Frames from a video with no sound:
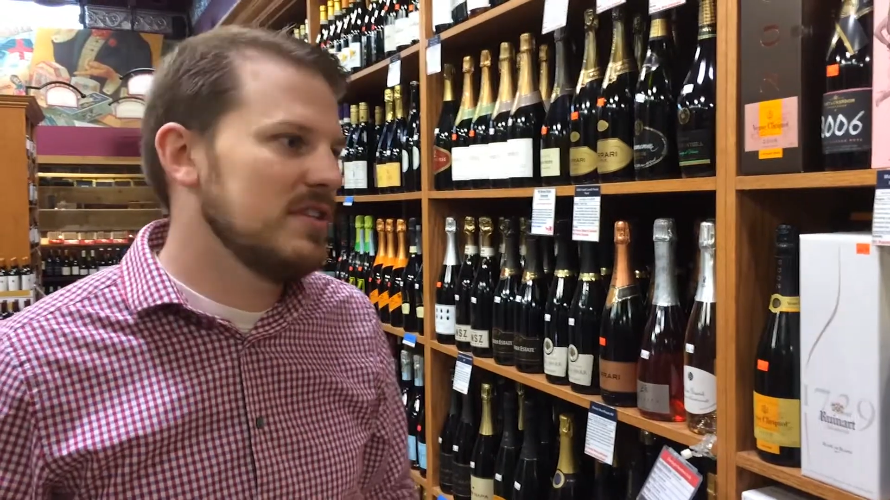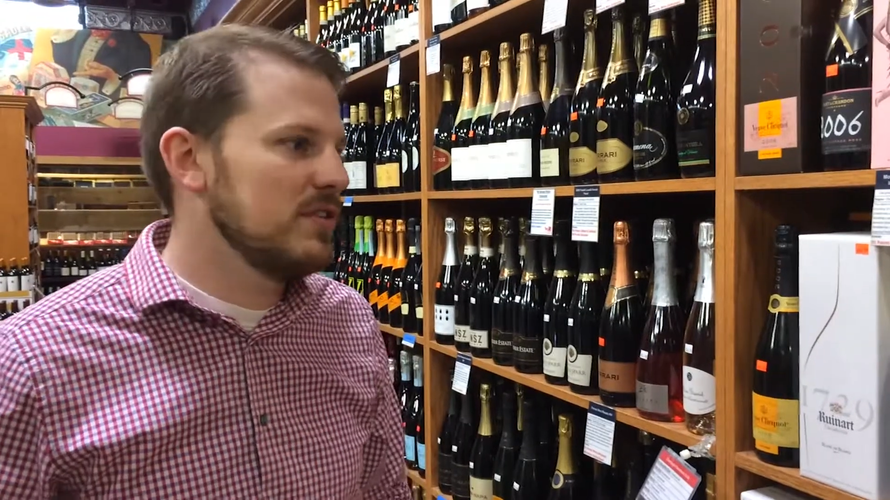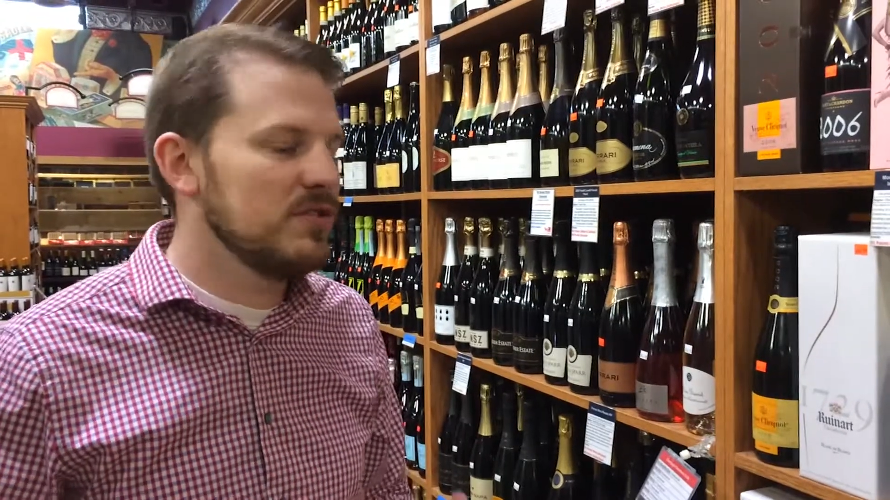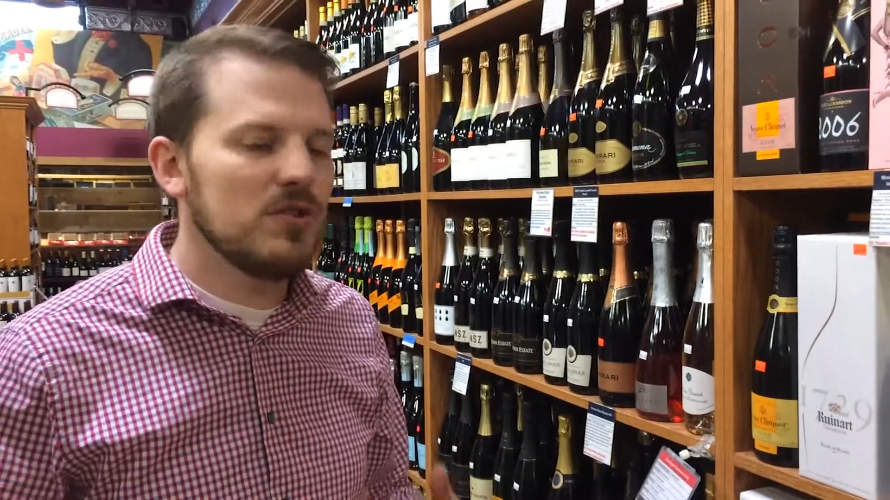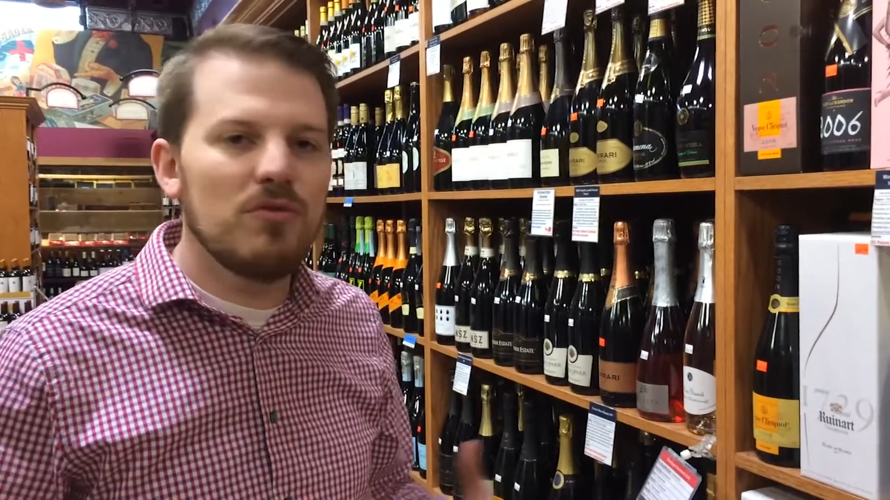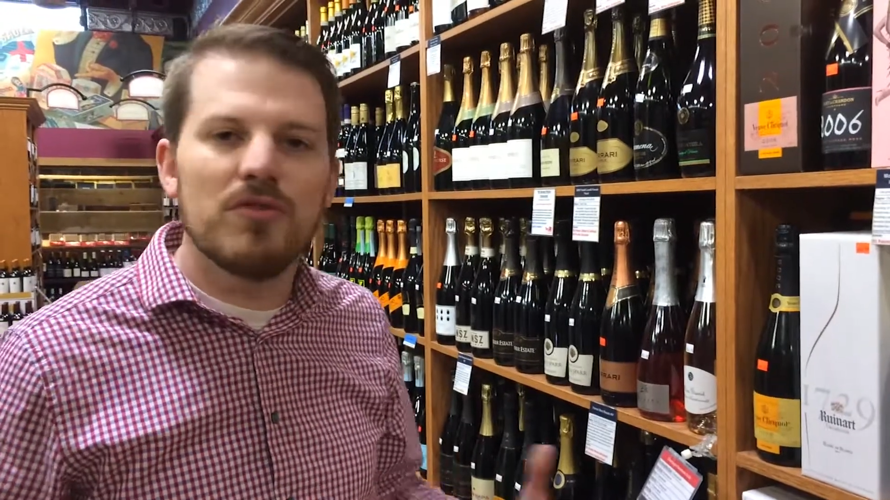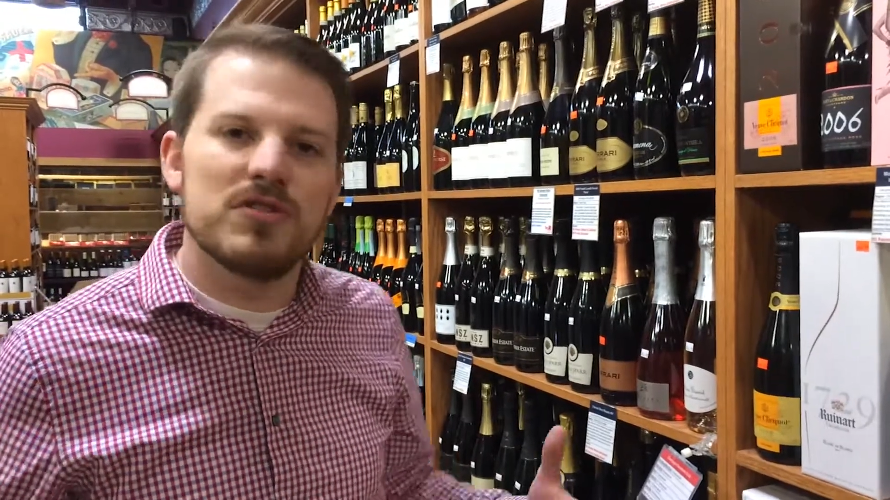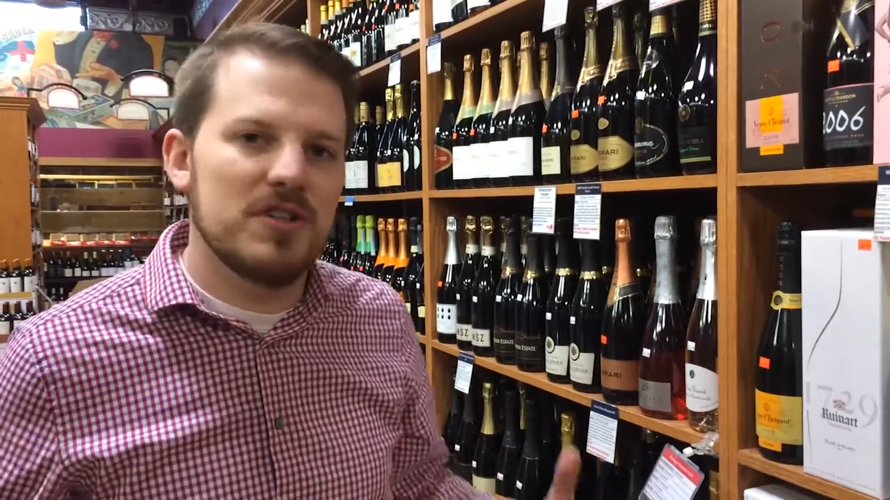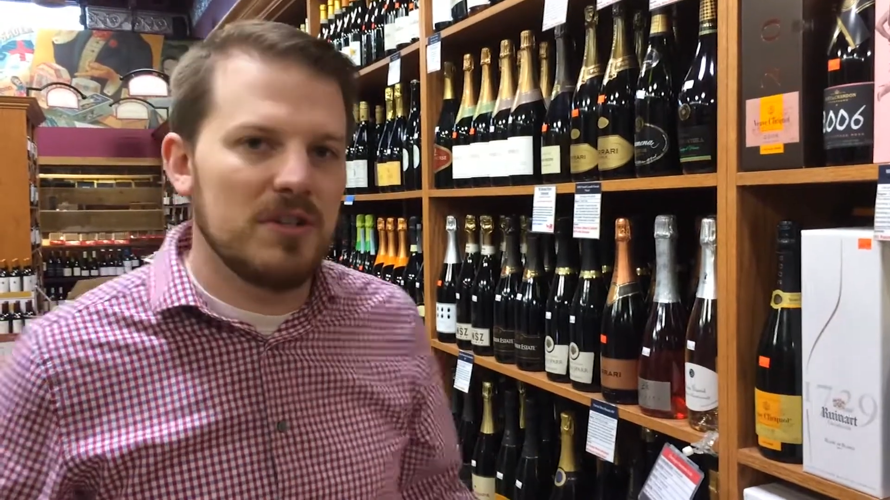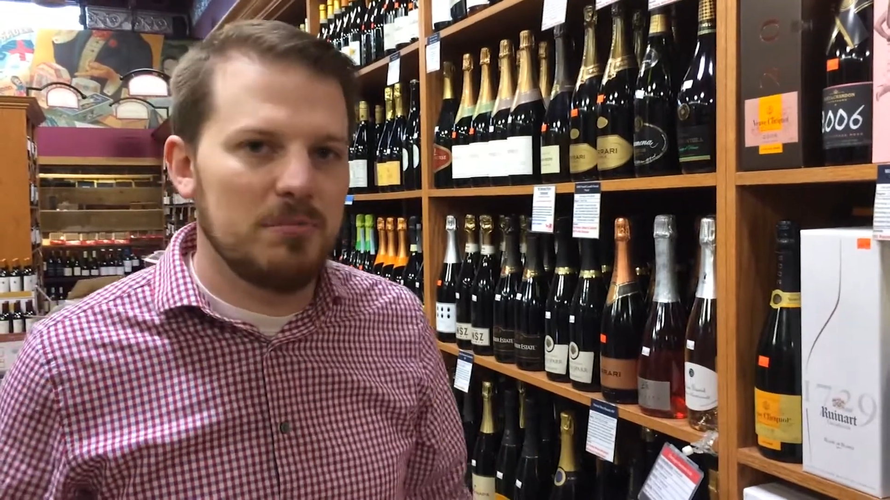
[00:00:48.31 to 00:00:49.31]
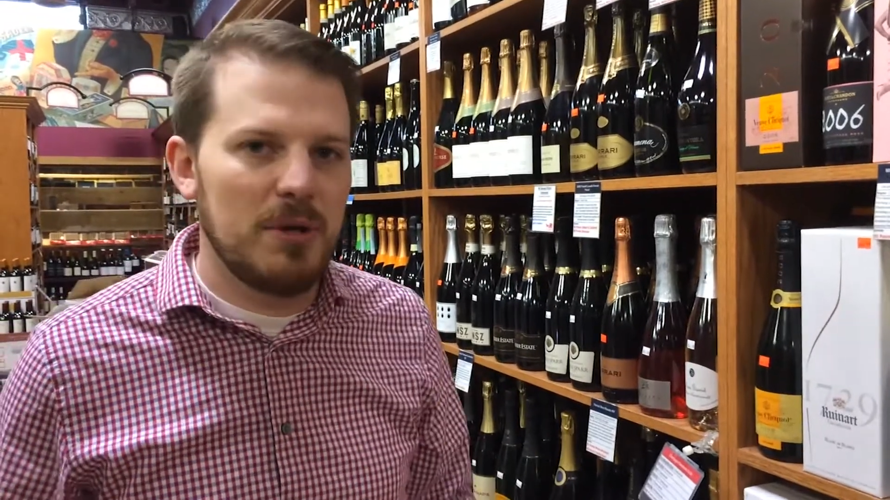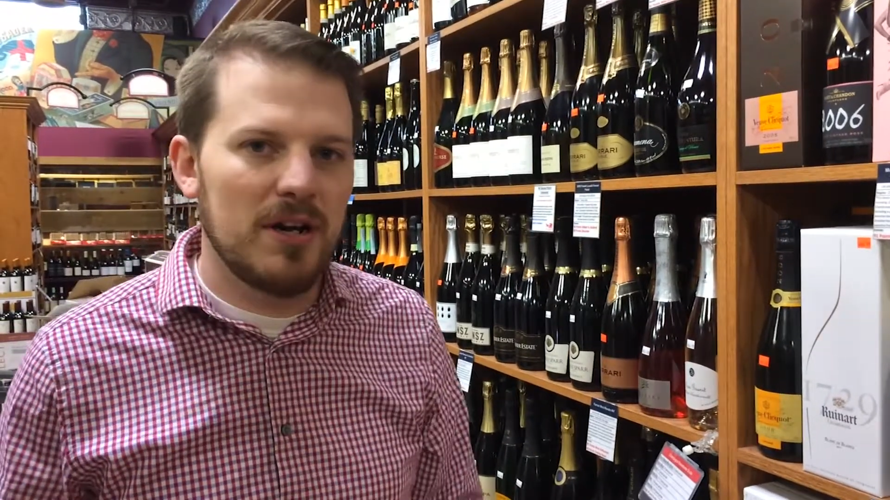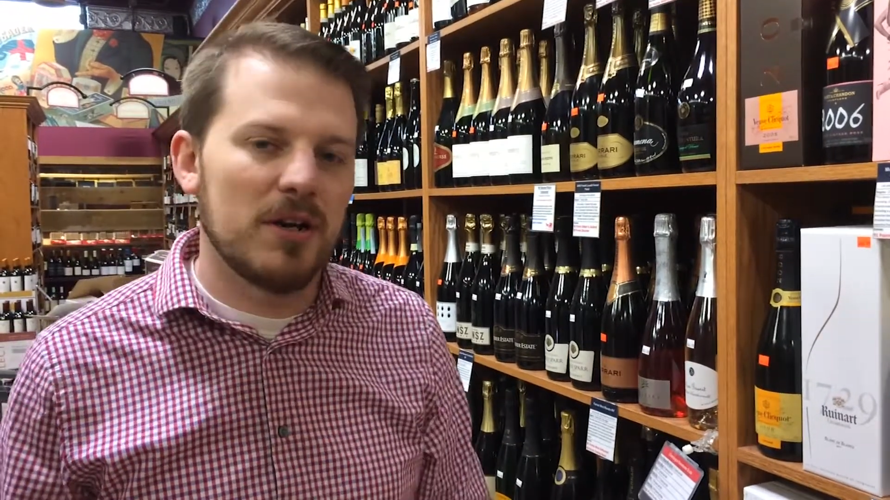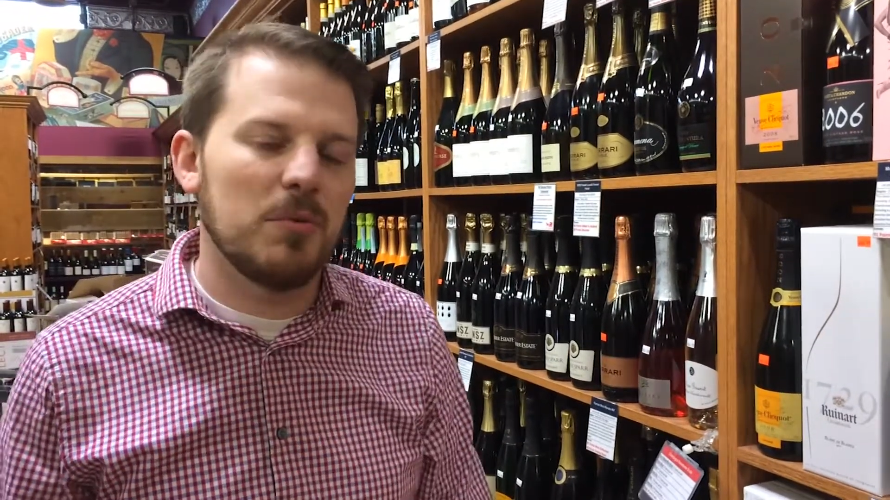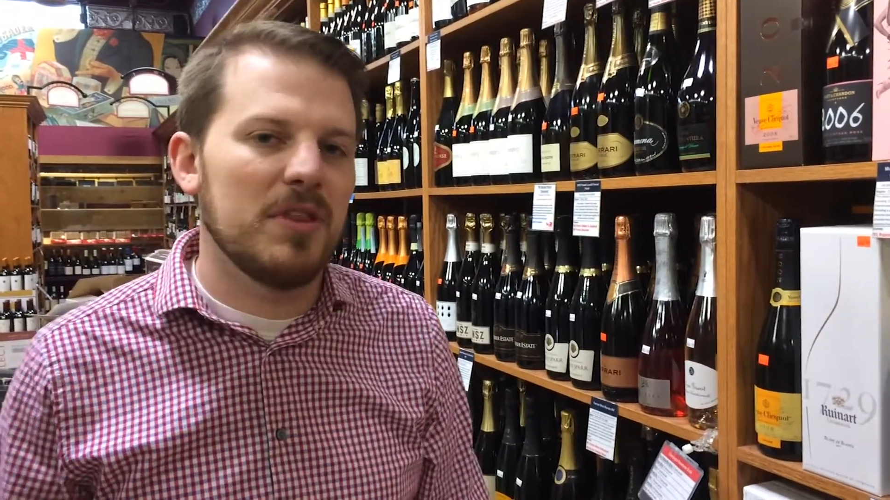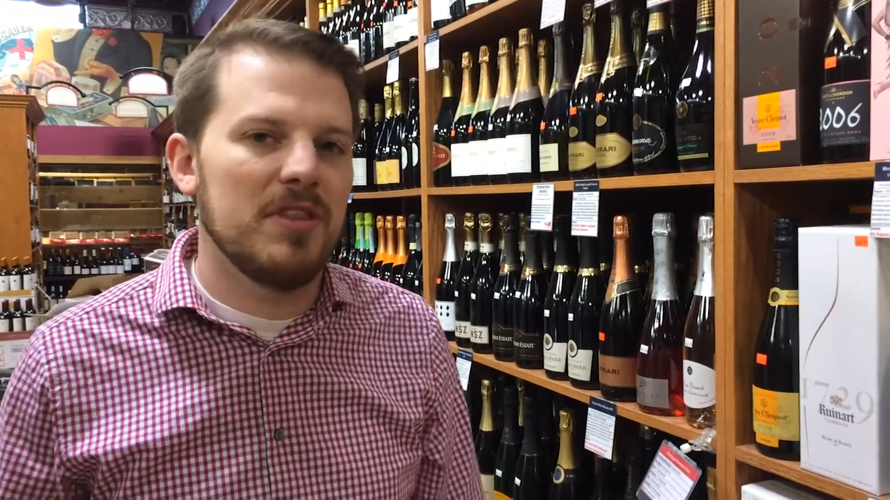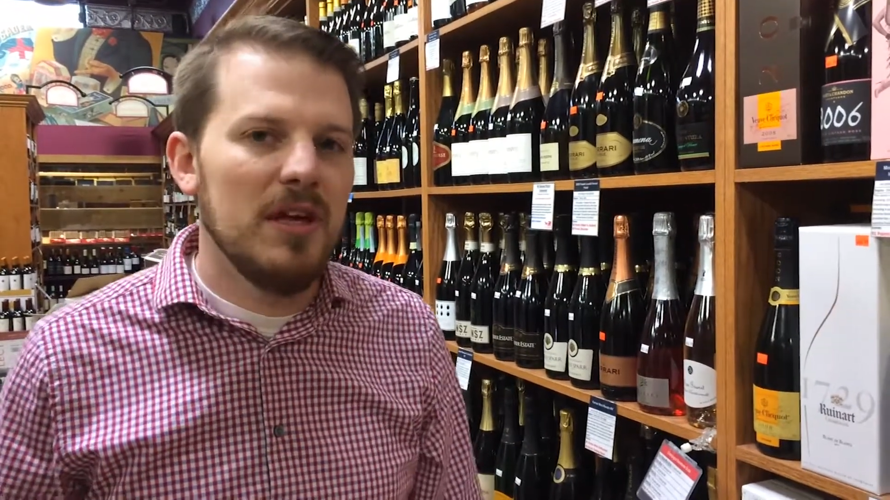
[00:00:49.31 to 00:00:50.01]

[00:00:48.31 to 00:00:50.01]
They're so versatile pairing with